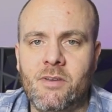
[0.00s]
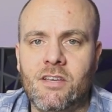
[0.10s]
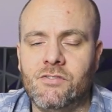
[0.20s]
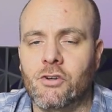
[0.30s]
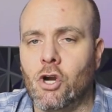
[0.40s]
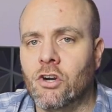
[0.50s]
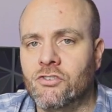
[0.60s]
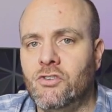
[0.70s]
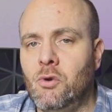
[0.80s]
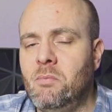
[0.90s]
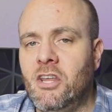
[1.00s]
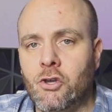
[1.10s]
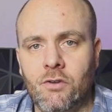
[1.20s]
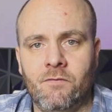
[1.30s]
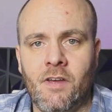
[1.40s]
because there are so many
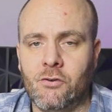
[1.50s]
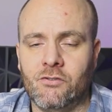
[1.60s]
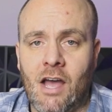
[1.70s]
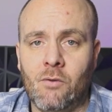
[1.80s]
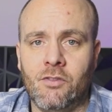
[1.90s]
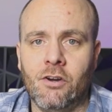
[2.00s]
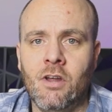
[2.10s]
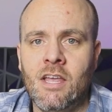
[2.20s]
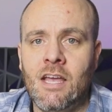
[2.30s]
good vendors out there